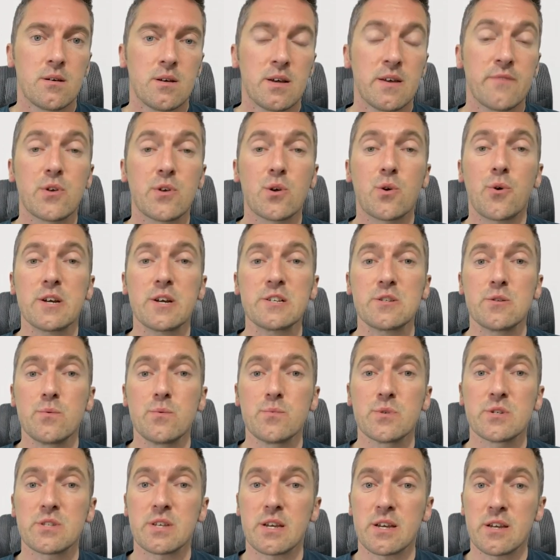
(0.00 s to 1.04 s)
If the
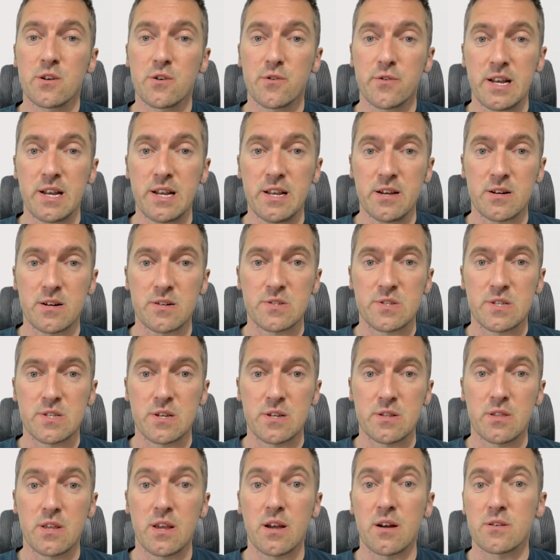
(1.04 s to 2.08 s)
question was incorrectly
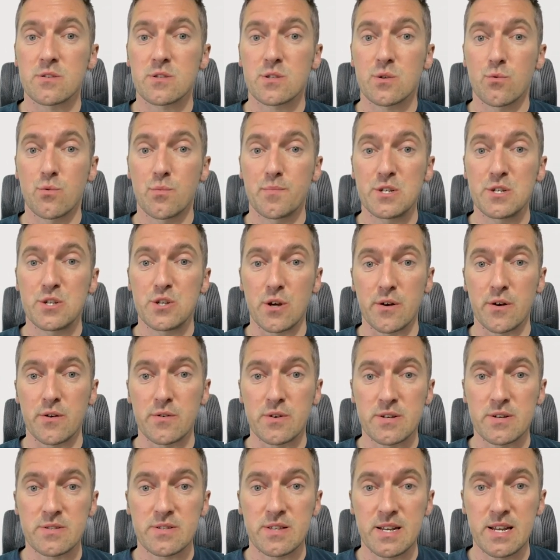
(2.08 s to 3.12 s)
answered, the answer will be
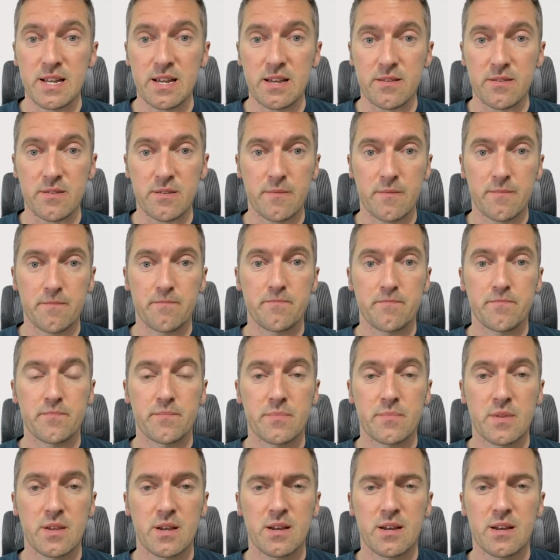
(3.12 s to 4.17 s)
shown underneath.
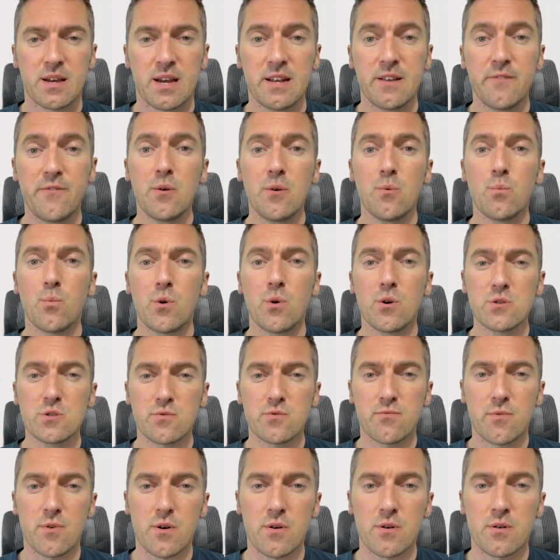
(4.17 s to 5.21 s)
And if it
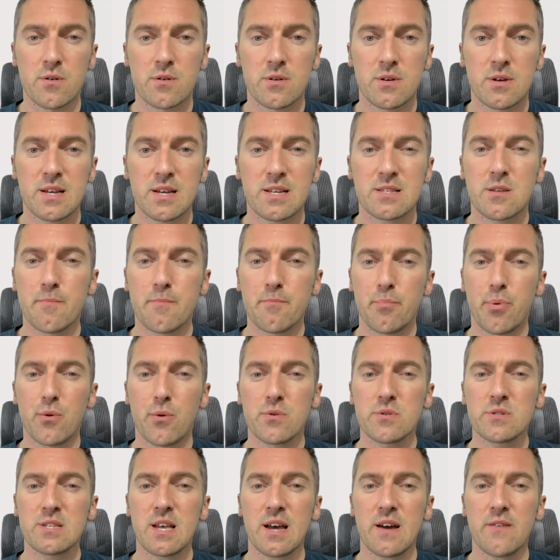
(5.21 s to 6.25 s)
was wrong, it's
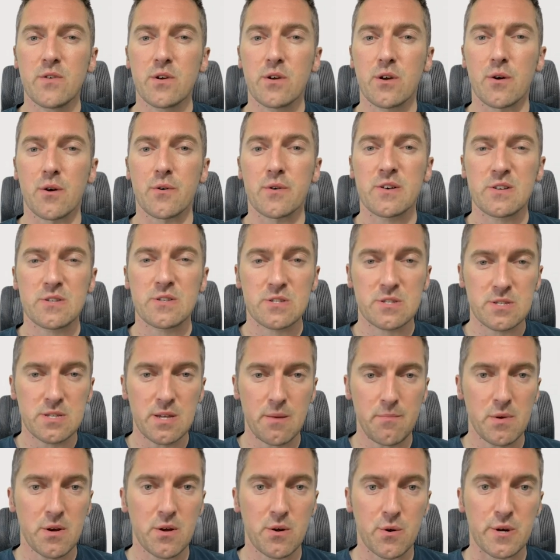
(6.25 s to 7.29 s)
important to have a go at a
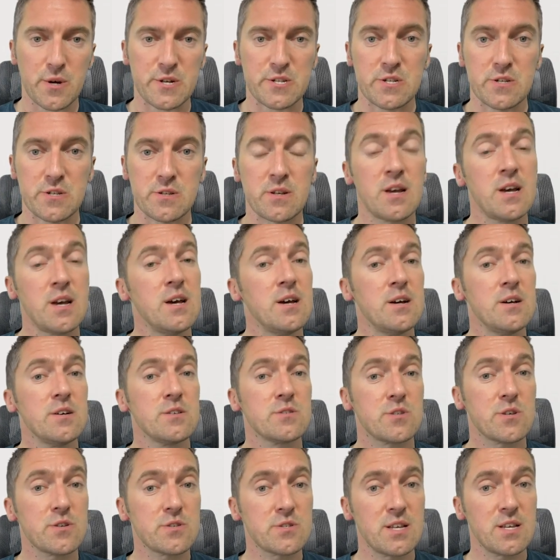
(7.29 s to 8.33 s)
similar question,
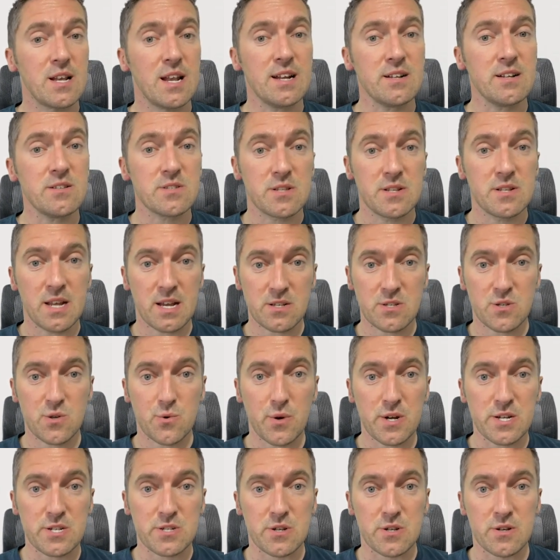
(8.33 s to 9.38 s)
so select Next
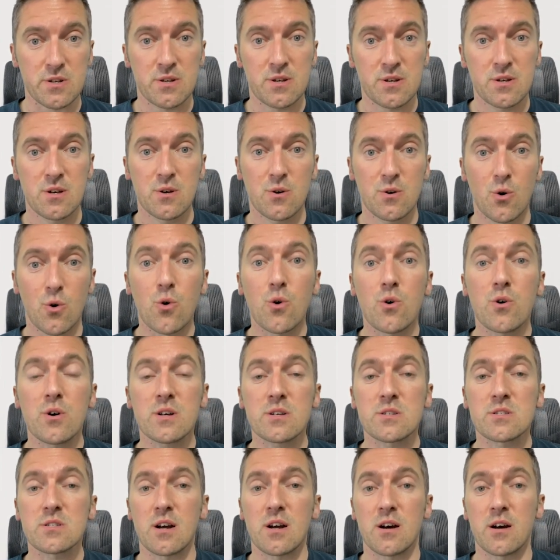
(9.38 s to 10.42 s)
Question
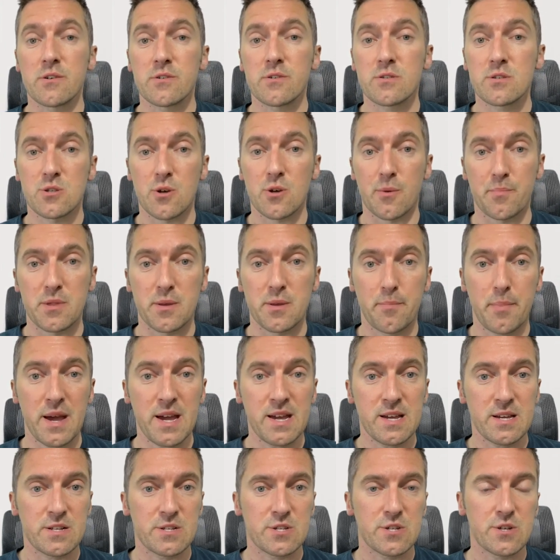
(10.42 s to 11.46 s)
or a star at the top of the
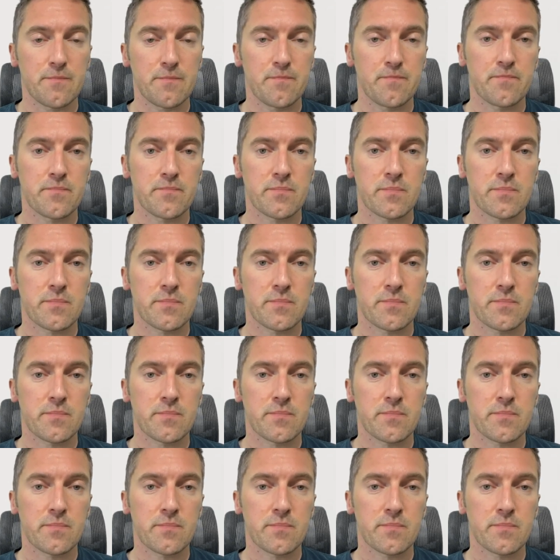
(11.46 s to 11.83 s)
page.